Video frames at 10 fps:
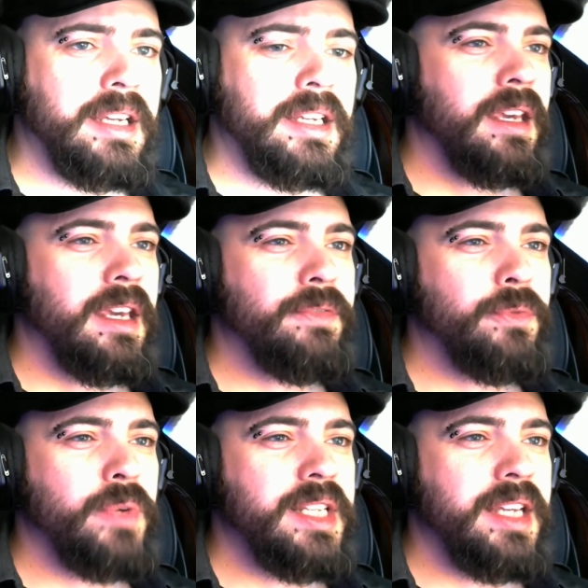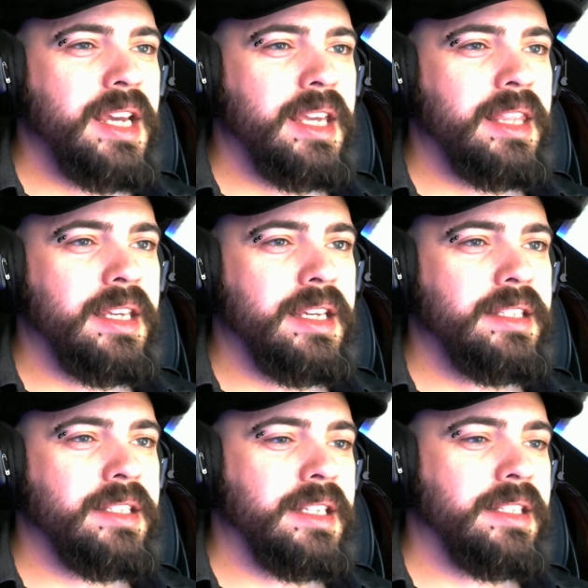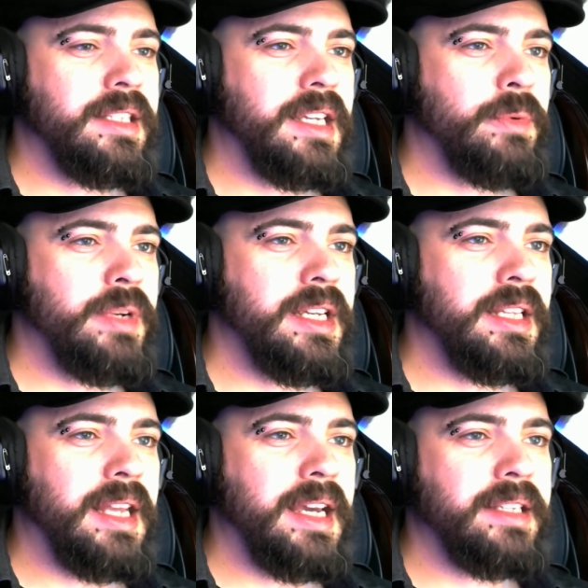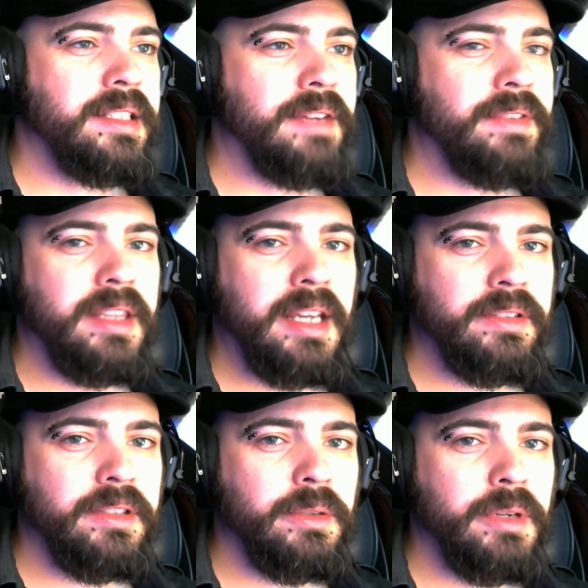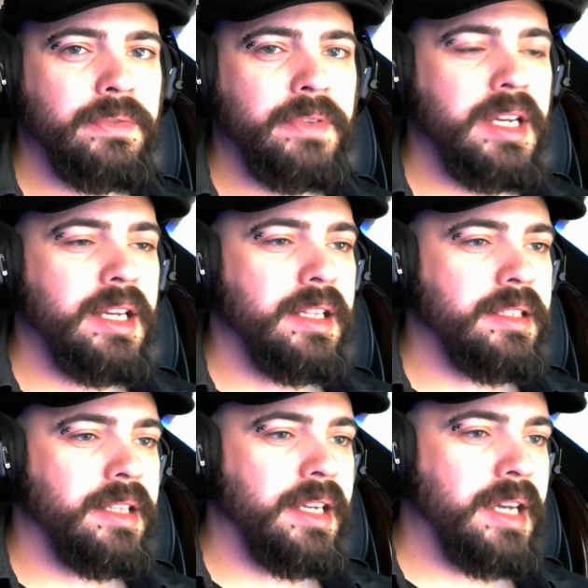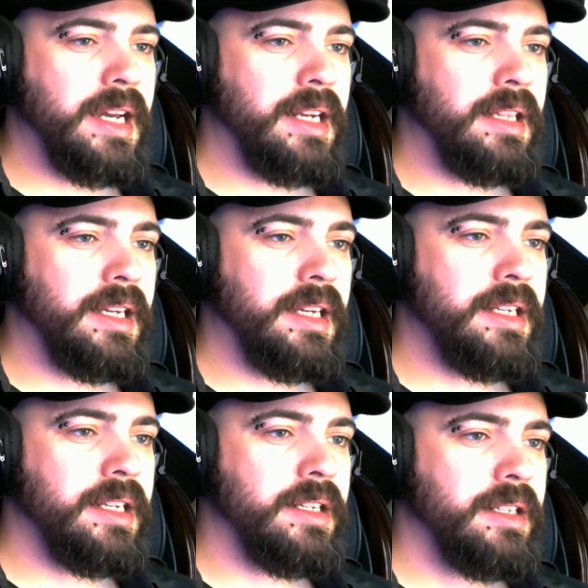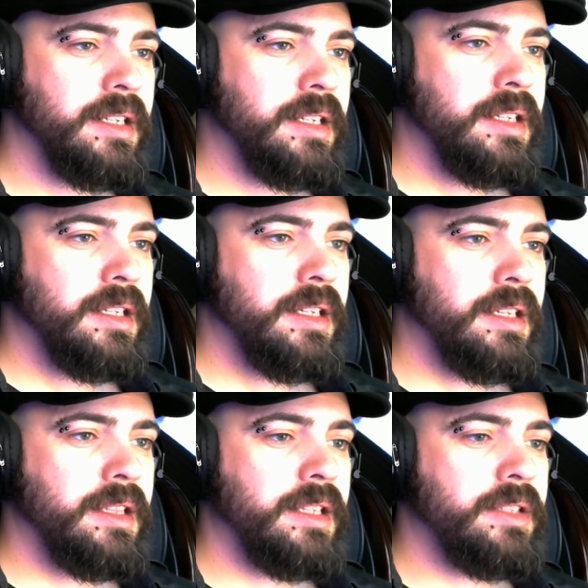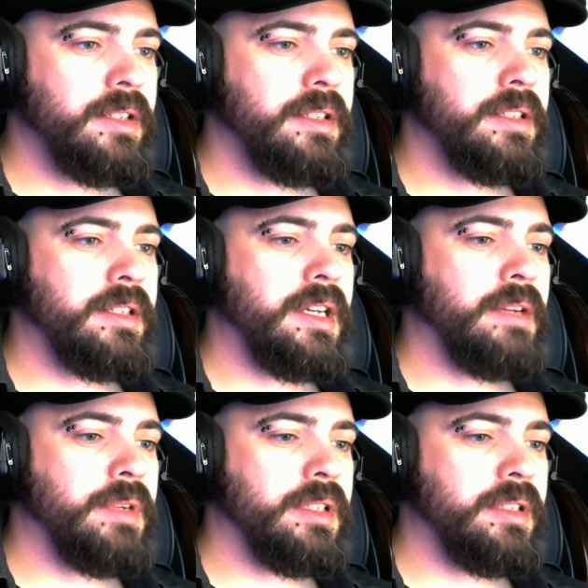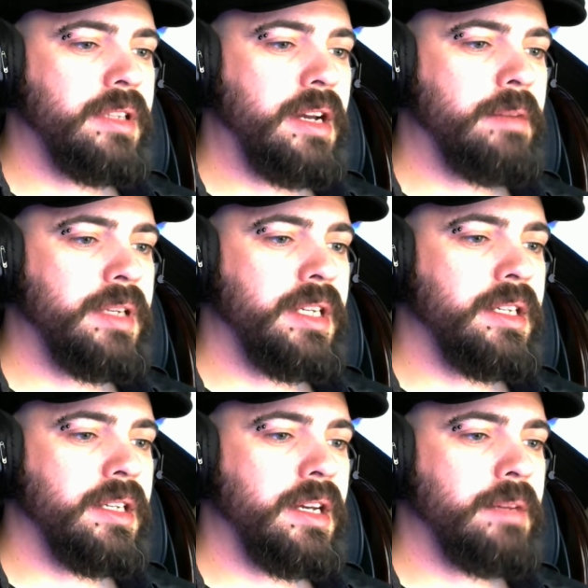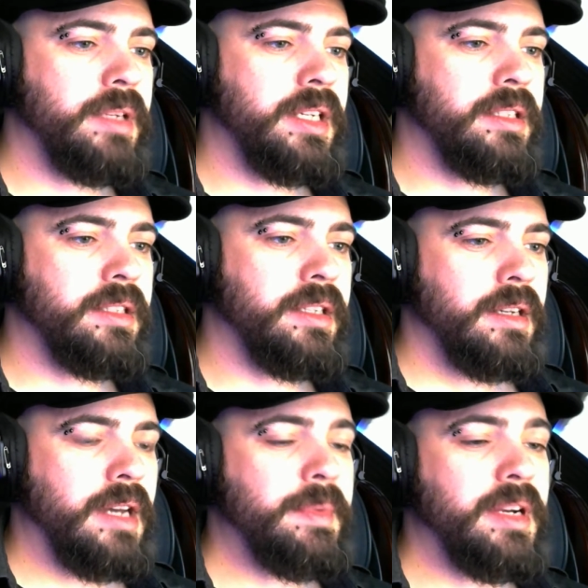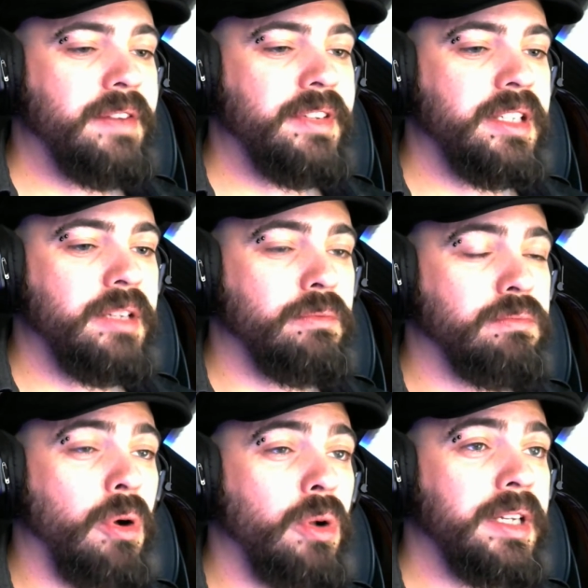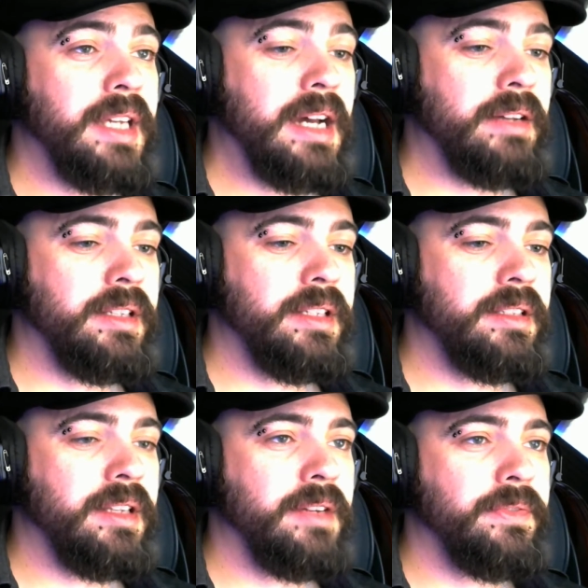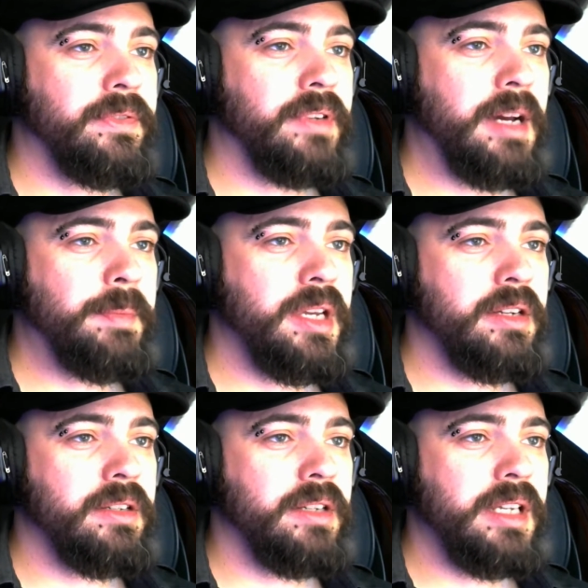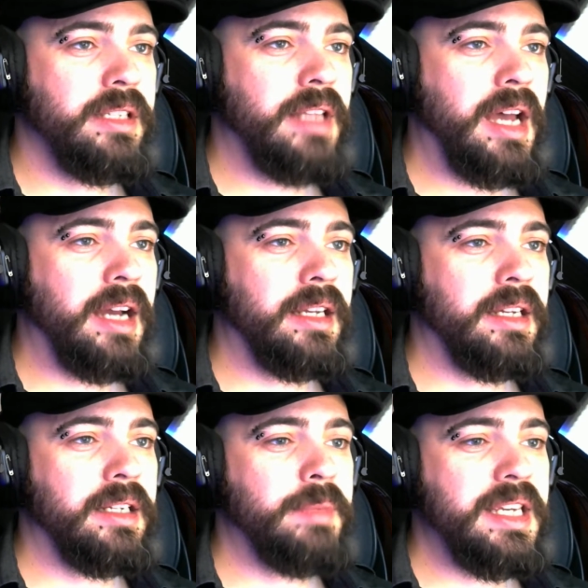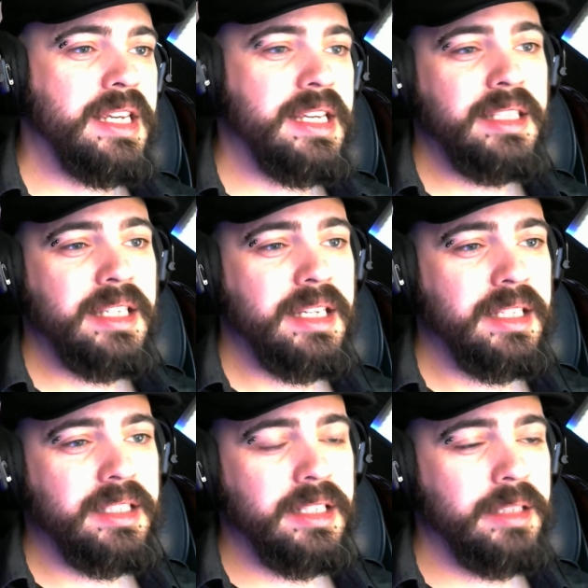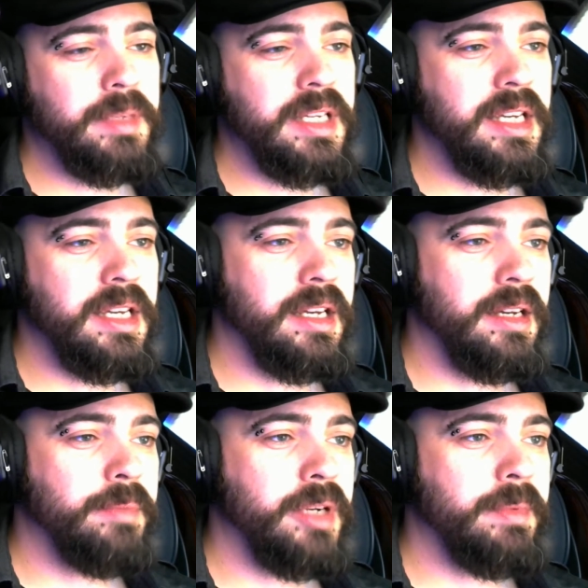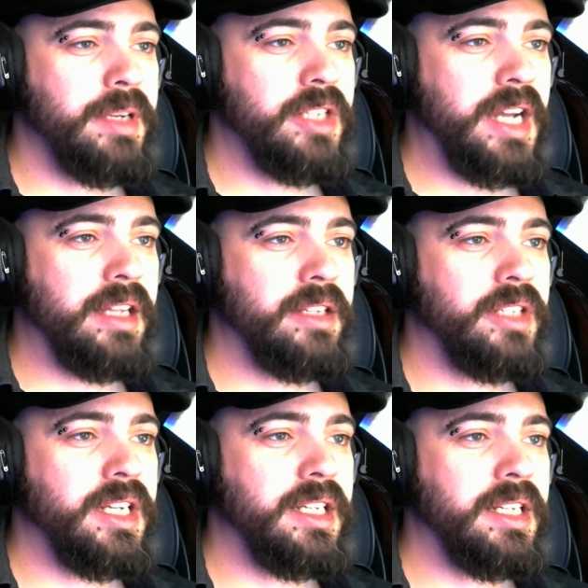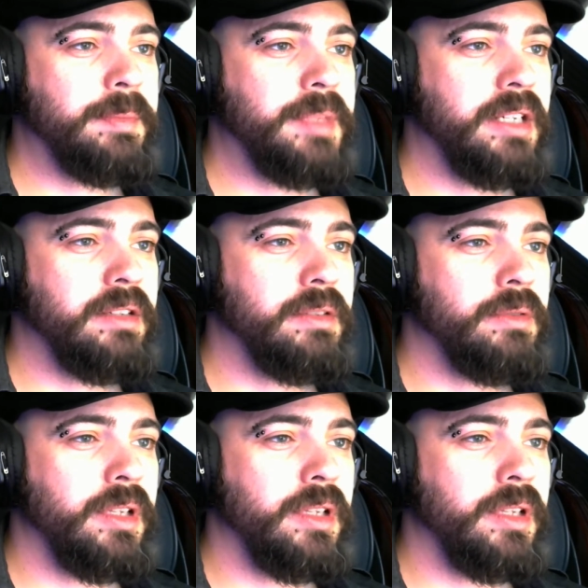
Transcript: If we take this and say we need like 7,000 square feet, let's like add a line here. And let's just say, how big is this? I mean, obviously rolling out this stuff up here is not gonna be easy. It's gonna be a pretty big challenge getting it up there and rolling it